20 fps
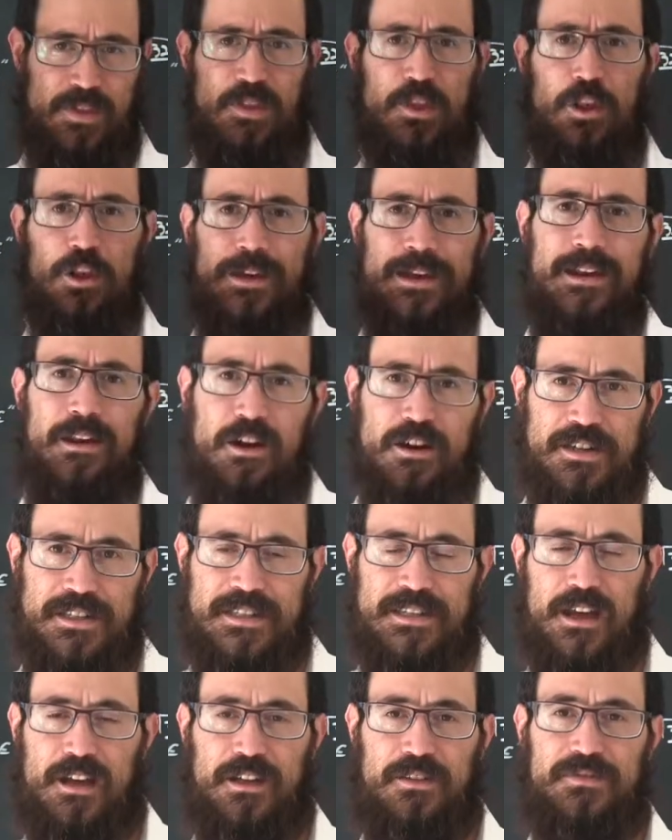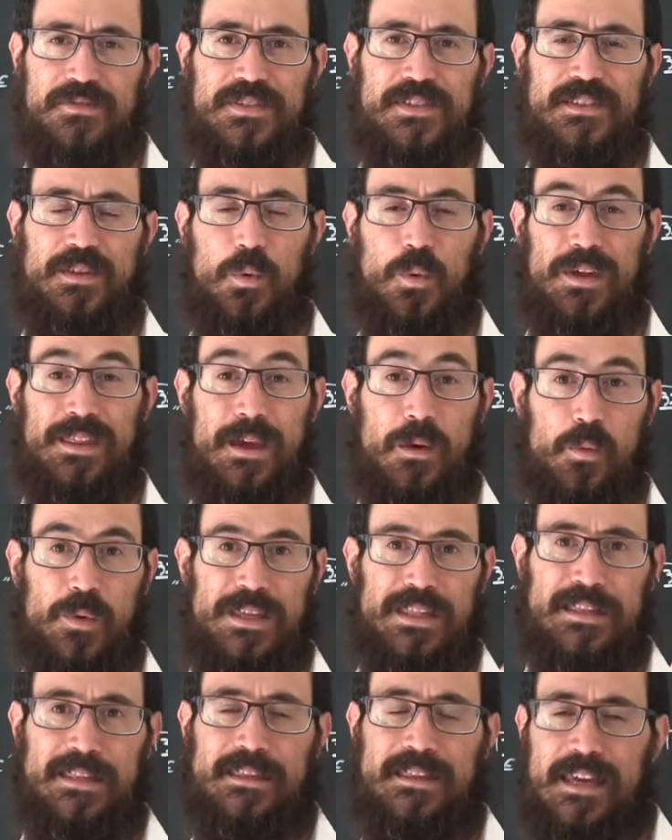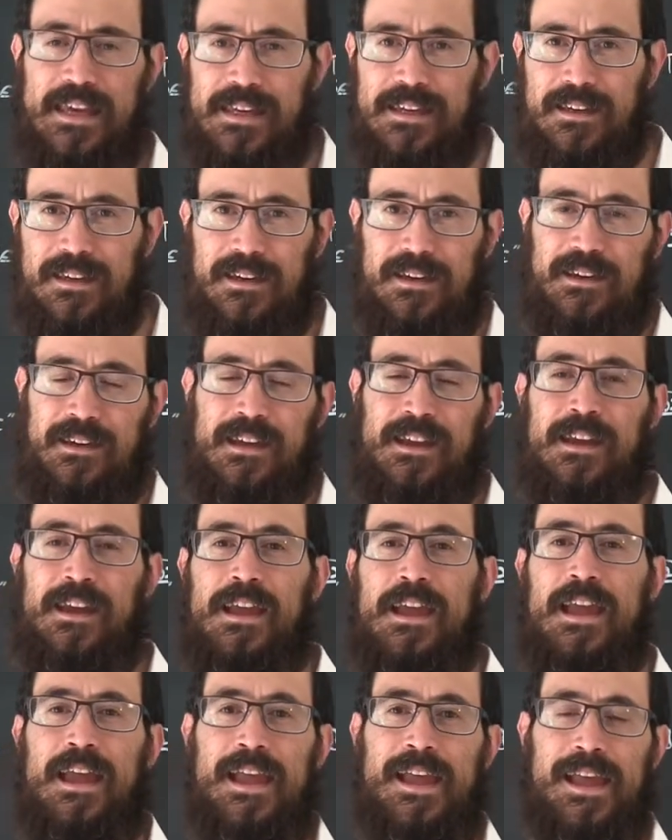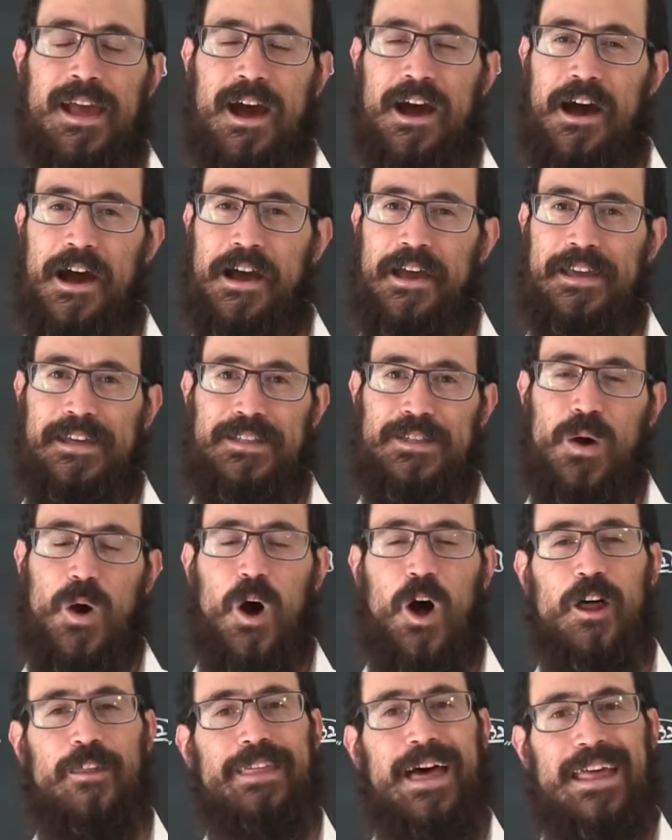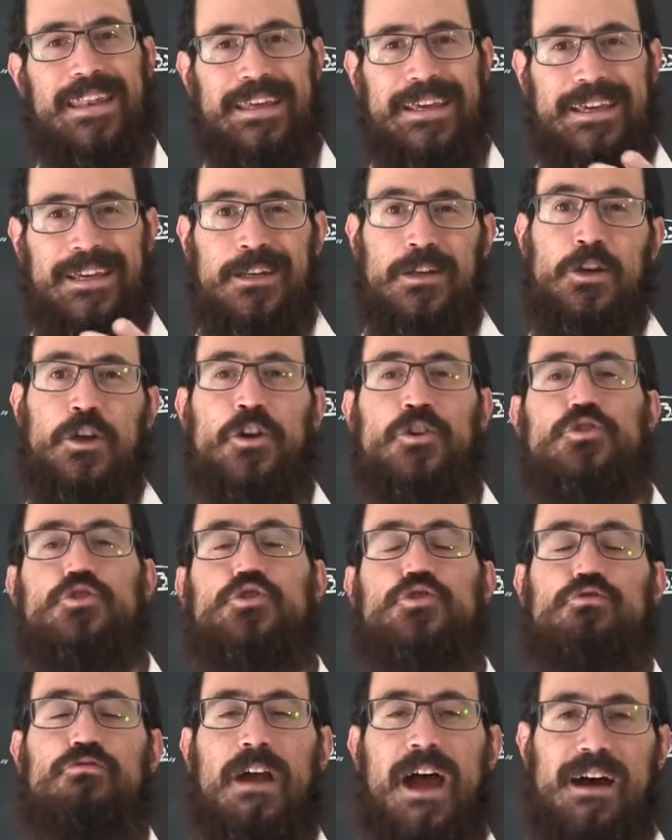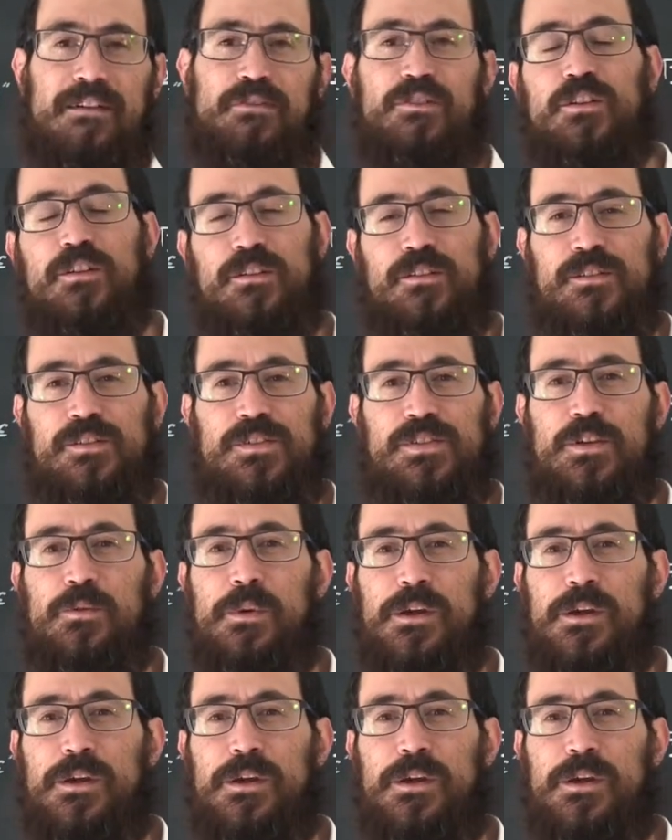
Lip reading: look at ourselves, the way that we think, is all that inner travel. So